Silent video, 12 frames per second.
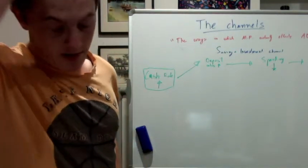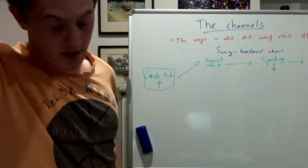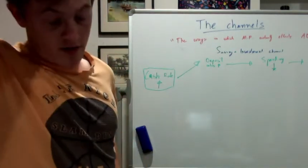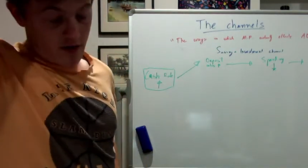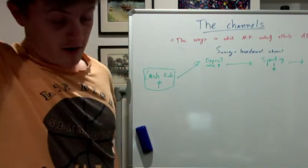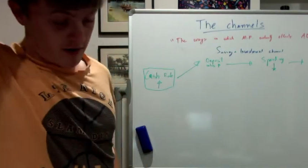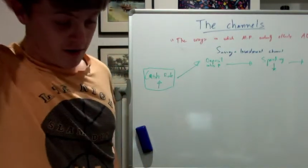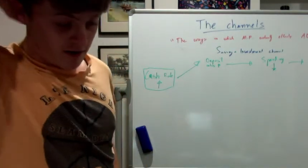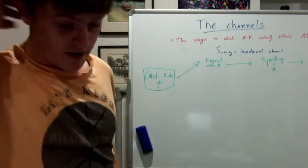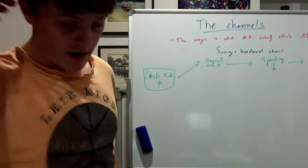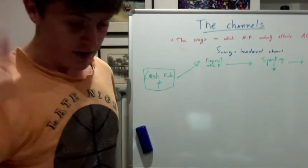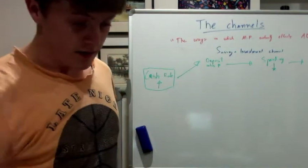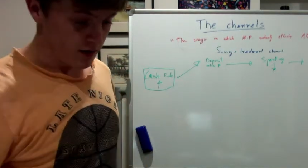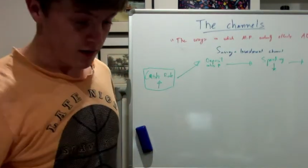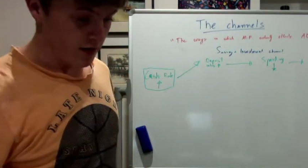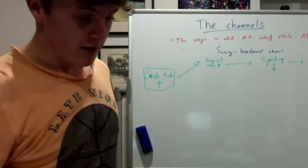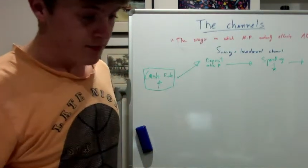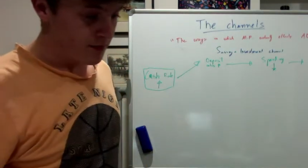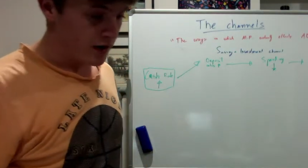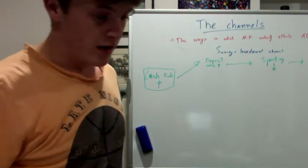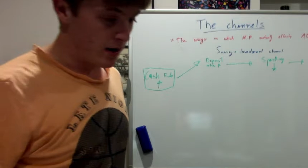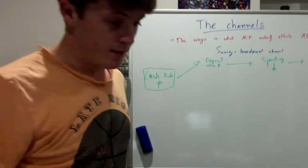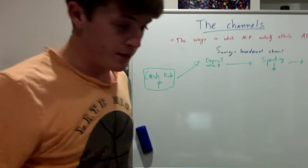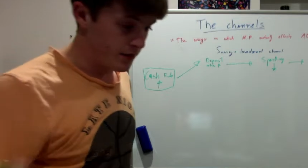contractionary stance, sorry.
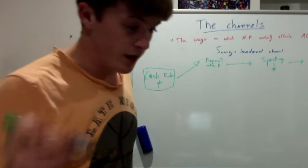The